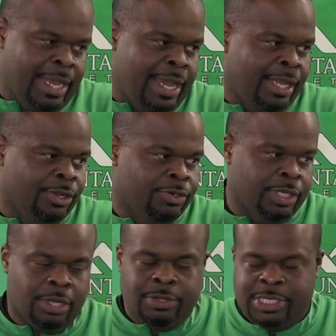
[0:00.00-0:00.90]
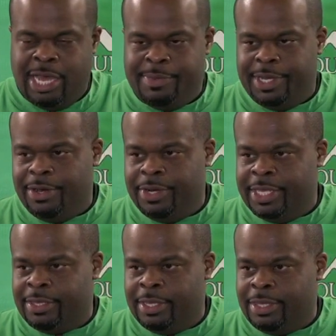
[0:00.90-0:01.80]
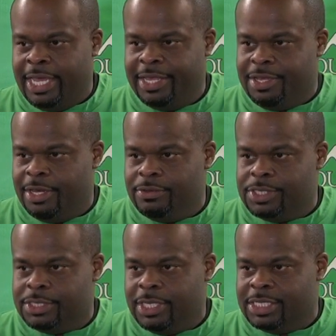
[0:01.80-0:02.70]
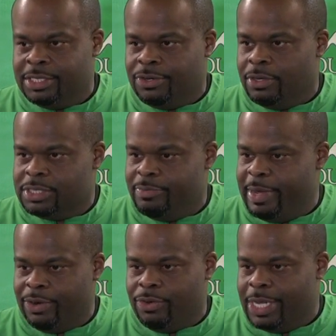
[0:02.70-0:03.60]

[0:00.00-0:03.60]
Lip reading: I learned a long time ago that the head coach doesn't cross the medical